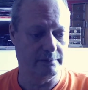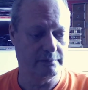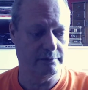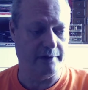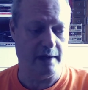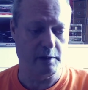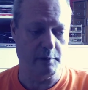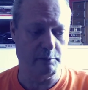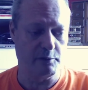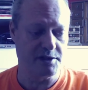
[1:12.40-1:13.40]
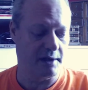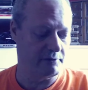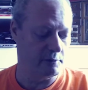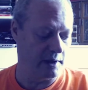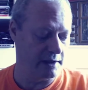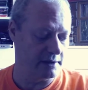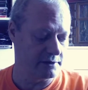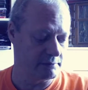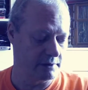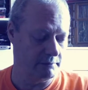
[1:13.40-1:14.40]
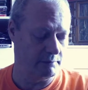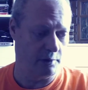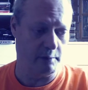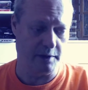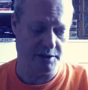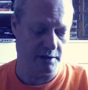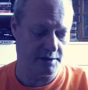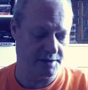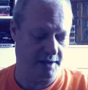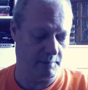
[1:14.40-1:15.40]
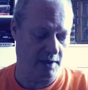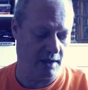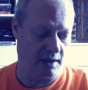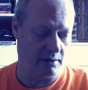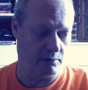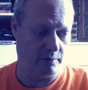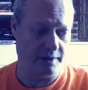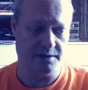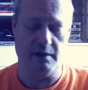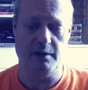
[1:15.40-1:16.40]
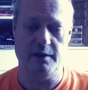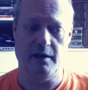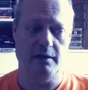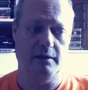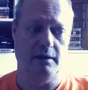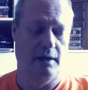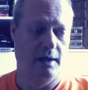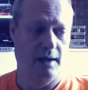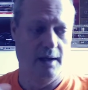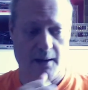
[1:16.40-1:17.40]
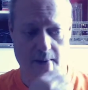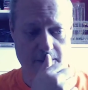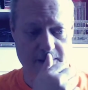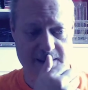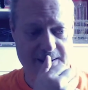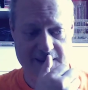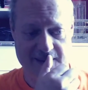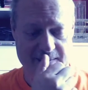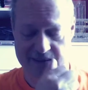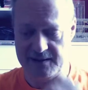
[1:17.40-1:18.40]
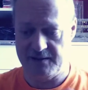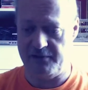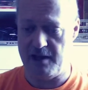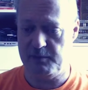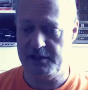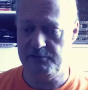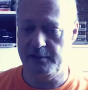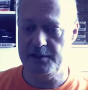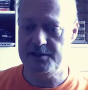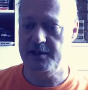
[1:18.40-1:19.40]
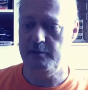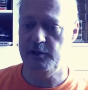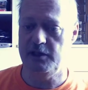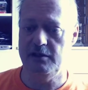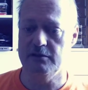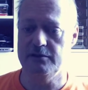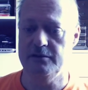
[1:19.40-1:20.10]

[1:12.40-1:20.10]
family members and everybody else were pretty much on the same thing, and we started on with the family and friends type of deal